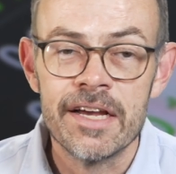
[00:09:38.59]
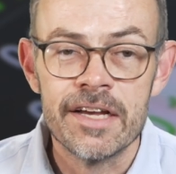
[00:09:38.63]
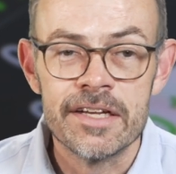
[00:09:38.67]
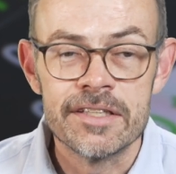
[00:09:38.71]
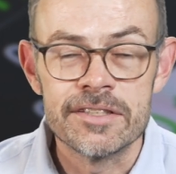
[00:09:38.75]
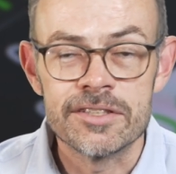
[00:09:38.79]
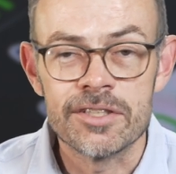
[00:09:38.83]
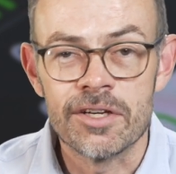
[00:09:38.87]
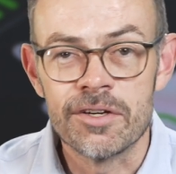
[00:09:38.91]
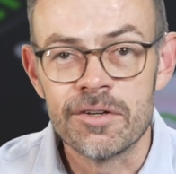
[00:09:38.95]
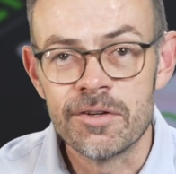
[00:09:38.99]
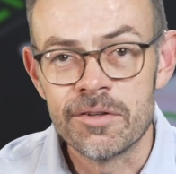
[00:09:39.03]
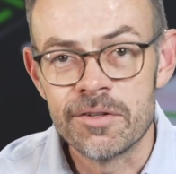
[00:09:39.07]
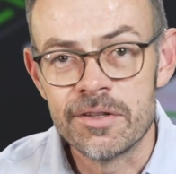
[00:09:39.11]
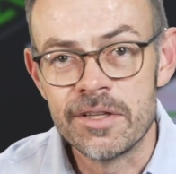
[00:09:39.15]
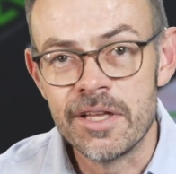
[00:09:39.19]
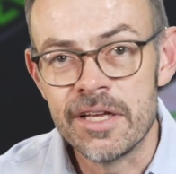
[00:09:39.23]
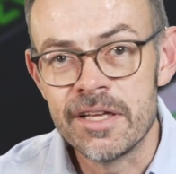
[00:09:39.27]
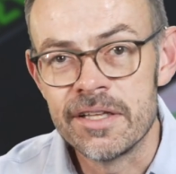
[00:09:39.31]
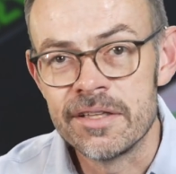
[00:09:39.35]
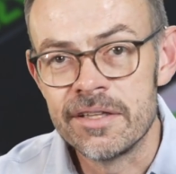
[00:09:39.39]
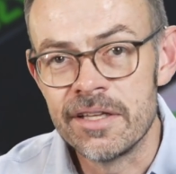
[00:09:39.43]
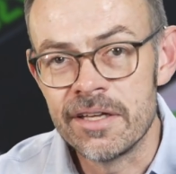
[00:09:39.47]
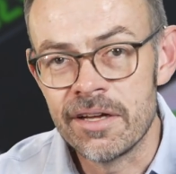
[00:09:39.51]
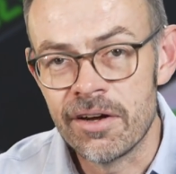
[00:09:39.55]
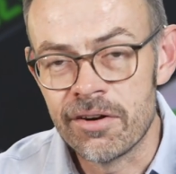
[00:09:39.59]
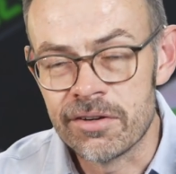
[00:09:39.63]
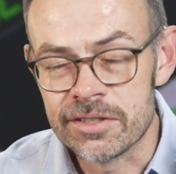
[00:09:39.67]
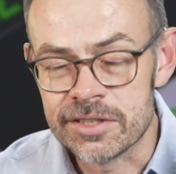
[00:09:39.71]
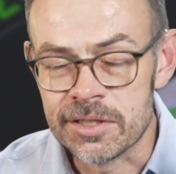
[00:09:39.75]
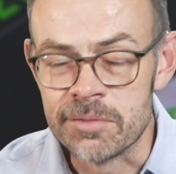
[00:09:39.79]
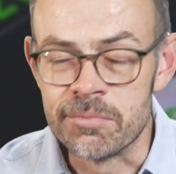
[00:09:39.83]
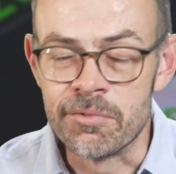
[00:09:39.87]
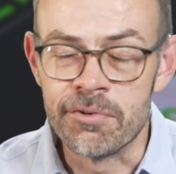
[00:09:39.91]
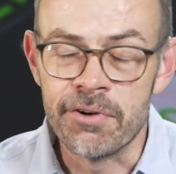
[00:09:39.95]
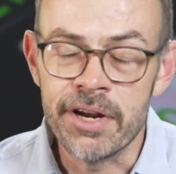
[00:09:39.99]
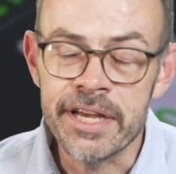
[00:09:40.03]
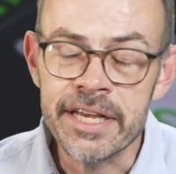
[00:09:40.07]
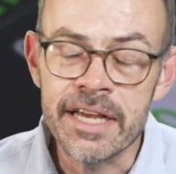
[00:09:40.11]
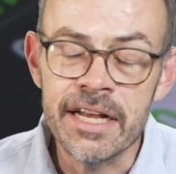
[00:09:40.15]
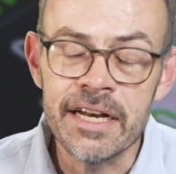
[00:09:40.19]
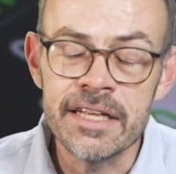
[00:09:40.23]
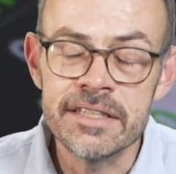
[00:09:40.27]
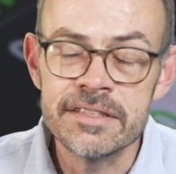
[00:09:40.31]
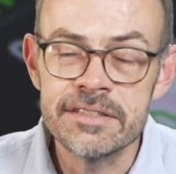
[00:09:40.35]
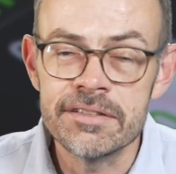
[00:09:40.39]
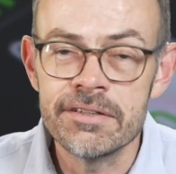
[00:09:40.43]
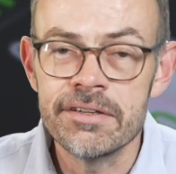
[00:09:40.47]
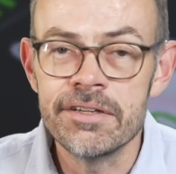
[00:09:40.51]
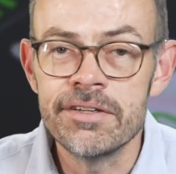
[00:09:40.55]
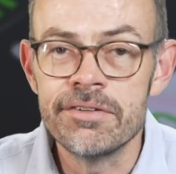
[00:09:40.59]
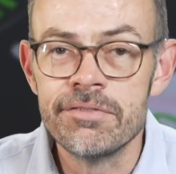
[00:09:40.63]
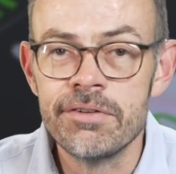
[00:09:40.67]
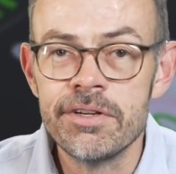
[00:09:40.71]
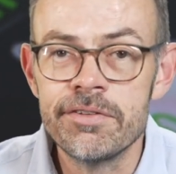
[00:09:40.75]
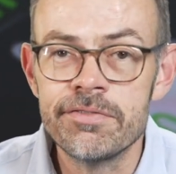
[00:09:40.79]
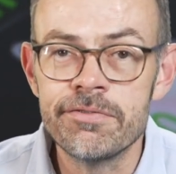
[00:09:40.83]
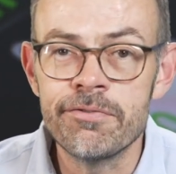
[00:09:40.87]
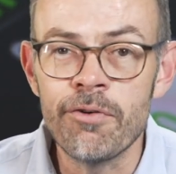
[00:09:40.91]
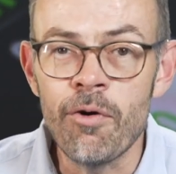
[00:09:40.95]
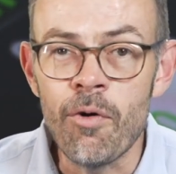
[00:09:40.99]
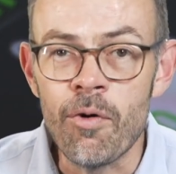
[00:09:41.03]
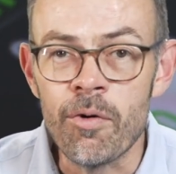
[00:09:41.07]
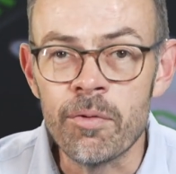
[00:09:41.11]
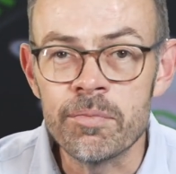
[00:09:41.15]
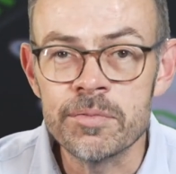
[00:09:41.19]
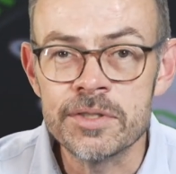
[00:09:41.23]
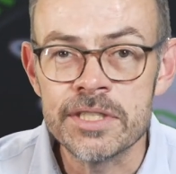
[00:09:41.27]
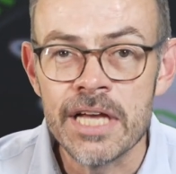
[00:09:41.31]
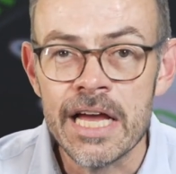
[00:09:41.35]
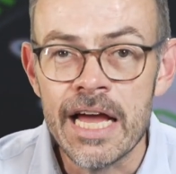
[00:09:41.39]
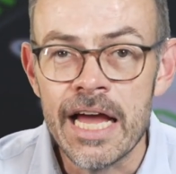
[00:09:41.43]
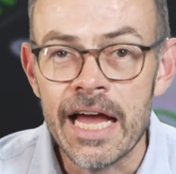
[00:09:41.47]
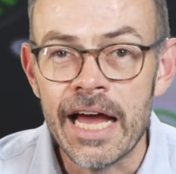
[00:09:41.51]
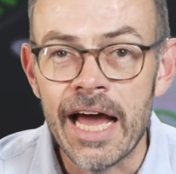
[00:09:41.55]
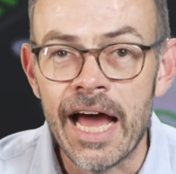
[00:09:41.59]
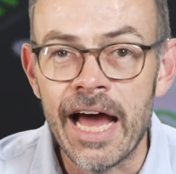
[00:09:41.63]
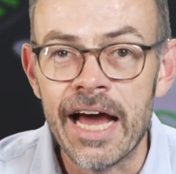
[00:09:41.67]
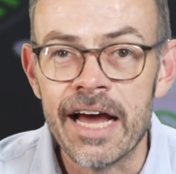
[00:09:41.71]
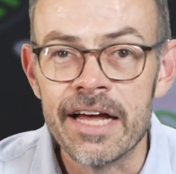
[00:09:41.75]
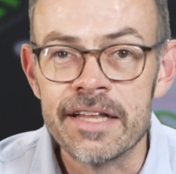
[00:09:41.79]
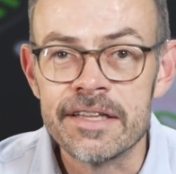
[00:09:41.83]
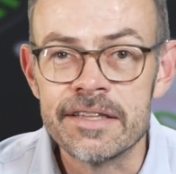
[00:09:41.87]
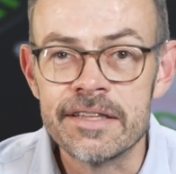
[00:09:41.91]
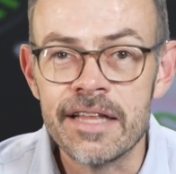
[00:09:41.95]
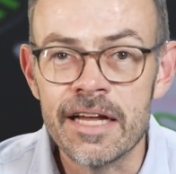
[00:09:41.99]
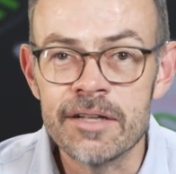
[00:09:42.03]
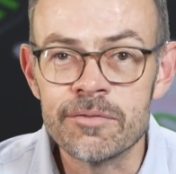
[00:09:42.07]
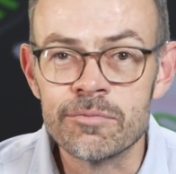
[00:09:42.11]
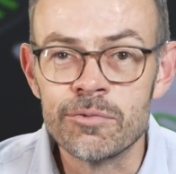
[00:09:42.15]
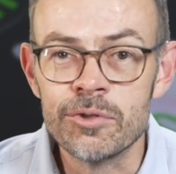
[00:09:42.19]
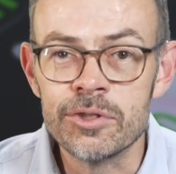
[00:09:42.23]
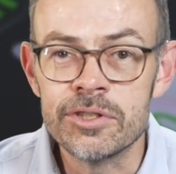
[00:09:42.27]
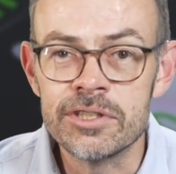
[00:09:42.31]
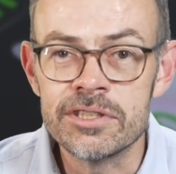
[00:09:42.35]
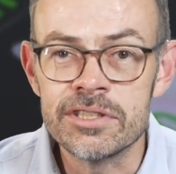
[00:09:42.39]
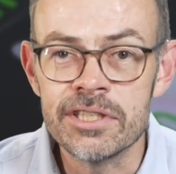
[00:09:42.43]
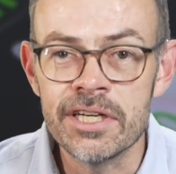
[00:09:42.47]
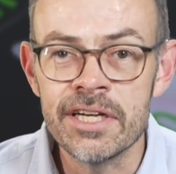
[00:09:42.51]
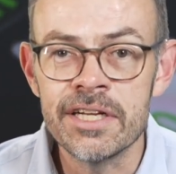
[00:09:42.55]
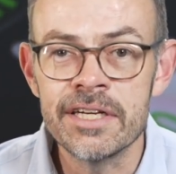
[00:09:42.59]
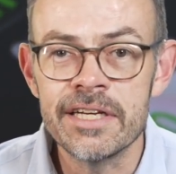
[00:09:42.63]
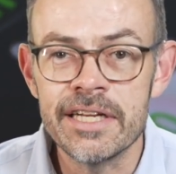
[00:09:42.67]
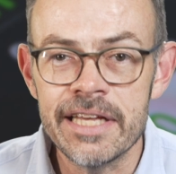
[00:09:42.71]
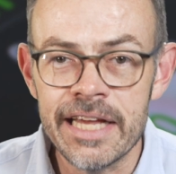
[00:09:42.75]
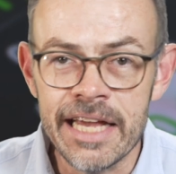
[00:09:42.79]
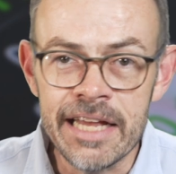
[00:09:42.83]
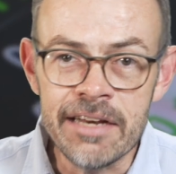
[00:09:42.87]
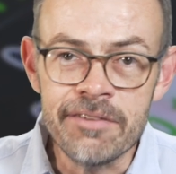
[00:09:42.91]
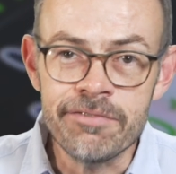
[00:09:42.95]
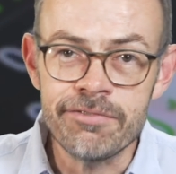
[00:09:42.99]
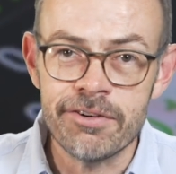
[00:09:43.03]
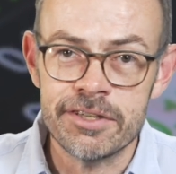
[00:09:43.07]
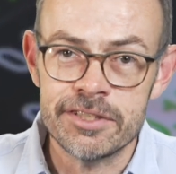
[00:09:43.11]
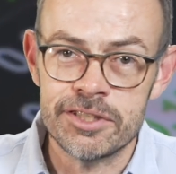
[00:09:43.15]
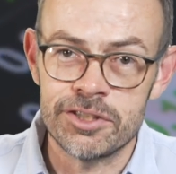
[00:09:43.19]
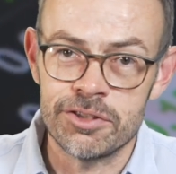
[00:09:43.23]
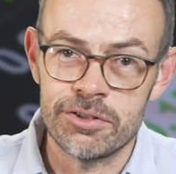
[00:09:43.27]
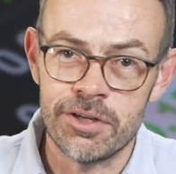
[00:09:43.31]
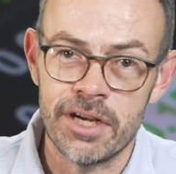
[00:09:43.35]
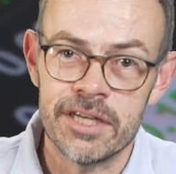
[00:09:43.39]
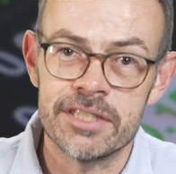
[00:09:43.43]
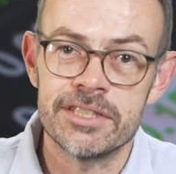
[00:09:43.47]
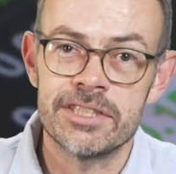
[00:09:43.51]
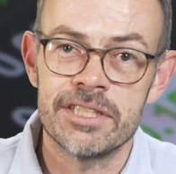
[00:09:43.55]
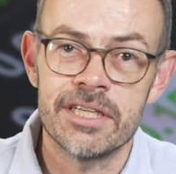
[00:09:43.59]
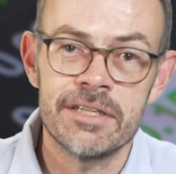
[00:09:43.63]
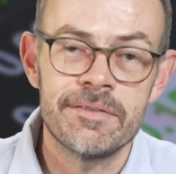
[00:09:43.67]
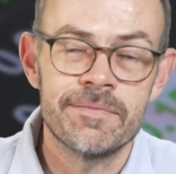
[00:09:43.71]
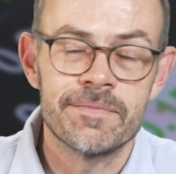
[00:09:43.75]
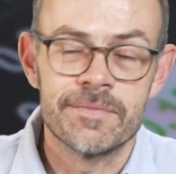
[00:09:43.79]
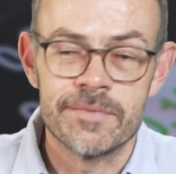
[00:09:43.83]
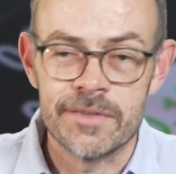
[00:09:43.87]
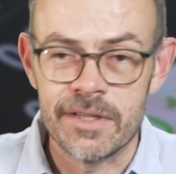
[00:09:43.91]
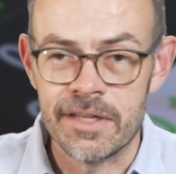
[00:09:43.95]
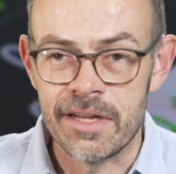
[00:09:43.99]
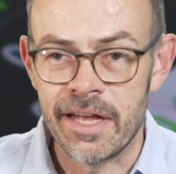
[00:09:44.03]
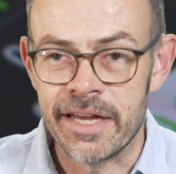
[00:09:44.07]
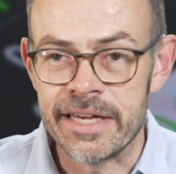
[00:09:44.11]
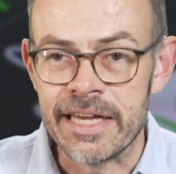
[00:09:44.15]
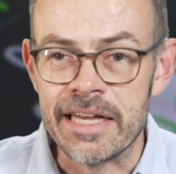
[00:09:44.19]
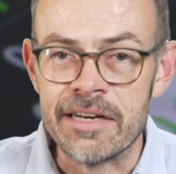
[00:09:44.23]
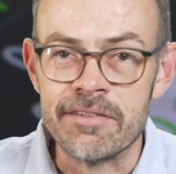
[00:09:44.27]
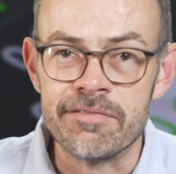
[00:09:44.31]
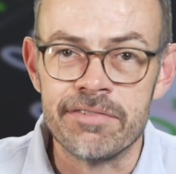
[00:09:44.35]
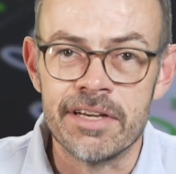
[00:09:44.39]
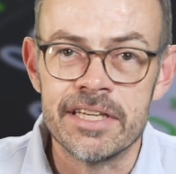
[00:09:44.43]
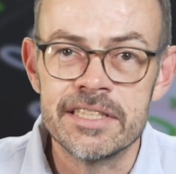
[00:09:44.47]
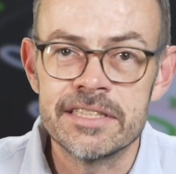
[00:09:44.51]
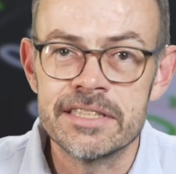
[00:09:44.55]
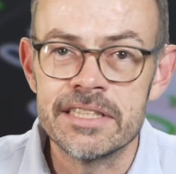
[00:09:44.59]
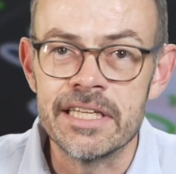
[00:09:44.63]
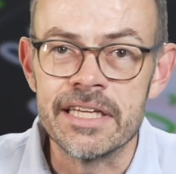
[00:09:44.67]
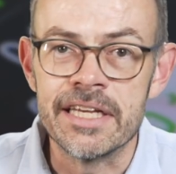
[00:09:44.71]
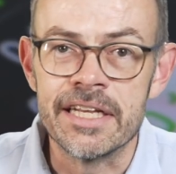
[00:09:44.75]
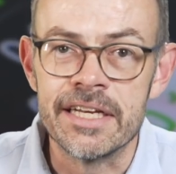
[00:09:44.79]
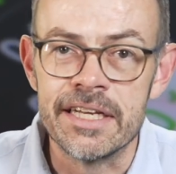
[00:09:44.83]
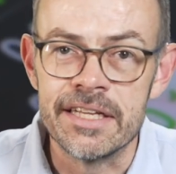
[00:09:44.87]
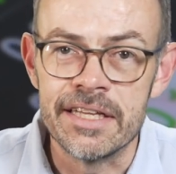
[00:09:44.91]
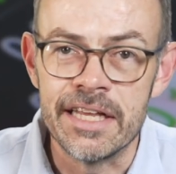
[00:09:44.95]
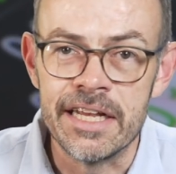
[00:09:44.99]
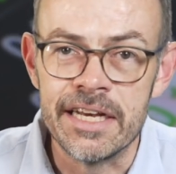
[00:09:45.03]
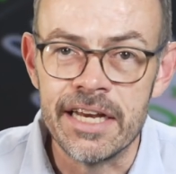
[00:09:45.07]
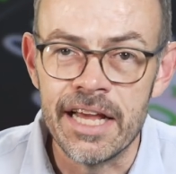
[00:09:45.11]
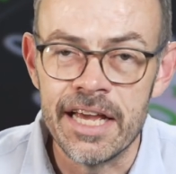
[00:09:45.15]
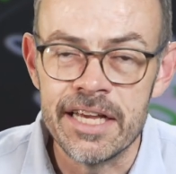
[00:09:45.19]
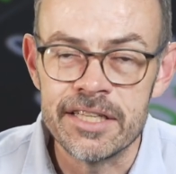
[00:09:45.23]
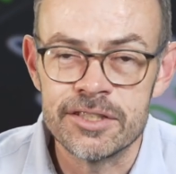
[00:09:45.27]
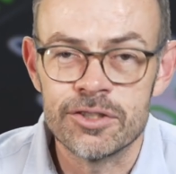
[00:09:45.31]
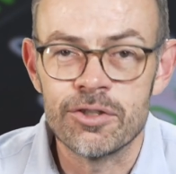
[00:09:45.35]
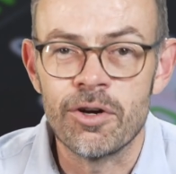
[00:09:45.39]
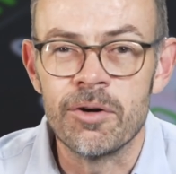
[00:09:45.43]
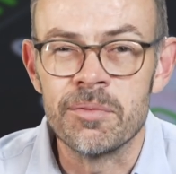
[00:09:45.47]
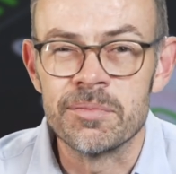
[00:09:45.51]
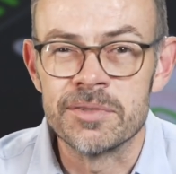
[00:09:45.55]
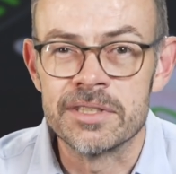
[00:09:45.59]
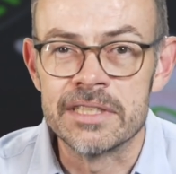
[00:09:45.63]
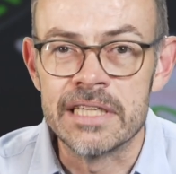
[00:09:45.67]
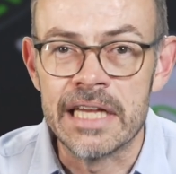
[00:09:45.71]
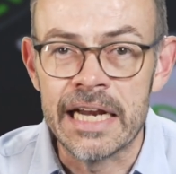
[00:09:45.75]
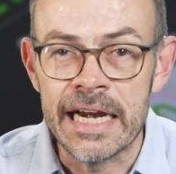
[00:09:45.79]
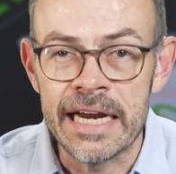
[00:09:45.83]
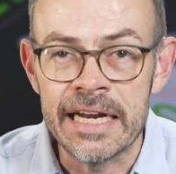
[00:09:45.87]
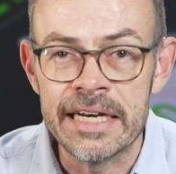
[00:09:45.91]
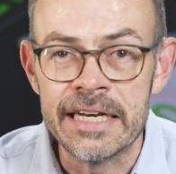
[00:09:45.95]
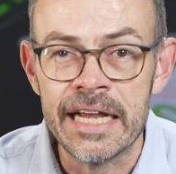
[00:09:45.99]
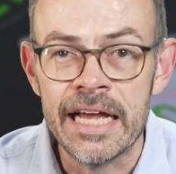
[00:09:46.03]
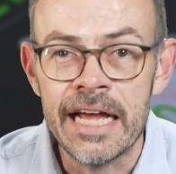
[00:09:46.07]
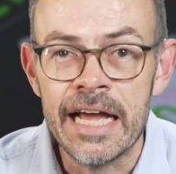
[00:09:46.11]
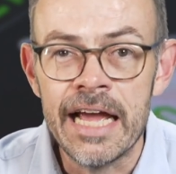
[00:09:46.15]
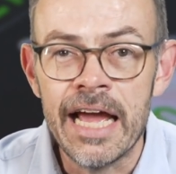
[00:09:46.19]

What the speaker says: So there are some regulatory reforms that would turn infrastructure, like investing in Eskom's grid,